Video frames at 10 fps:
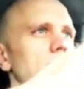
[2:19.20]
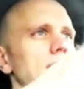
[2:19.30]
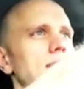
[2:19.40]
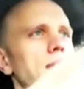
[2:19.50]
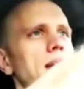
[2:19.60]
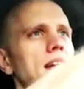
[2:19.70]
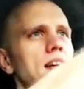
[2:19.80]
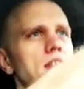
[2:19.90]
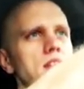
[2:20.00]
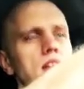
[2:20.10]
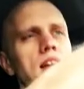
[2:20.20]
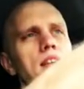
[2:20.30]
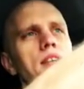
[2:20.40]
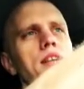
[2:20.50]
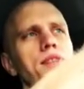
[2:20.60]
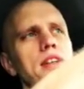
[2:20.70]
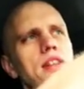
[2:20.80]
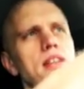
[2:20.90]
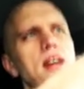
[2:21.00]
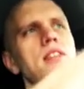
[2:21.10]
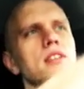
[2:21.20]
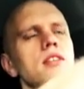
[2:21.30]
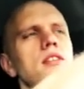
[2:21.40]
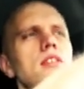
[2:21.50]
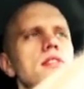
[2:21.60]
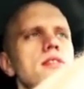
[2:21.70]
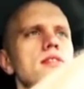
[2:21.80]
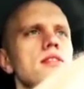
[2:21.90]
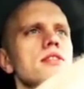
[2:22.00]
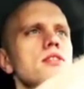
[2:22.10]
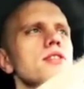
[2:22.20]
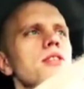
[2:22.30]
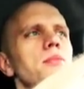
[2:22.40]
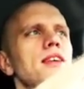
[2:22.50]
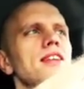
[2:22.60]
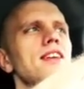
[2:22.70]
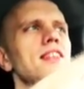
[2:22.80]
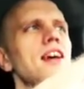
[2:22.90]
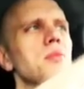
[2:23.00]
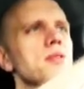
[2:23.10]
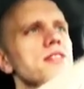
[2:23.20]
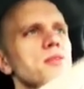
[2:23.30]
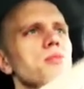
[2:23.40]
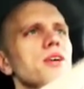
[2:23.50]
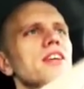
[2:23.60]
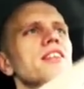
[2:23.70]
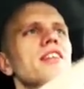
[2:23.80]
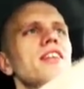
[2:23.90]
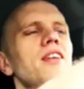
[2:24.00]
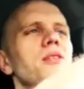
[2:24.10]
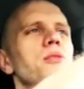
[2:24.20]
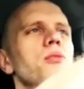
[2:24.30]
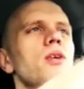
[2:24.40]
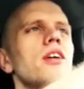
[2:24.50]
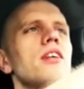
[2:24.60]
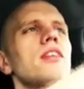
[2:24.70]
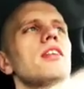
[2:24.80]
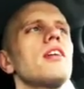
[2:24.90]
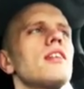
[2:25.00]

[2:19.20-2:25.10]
And I find that there's just something that happens in the brain when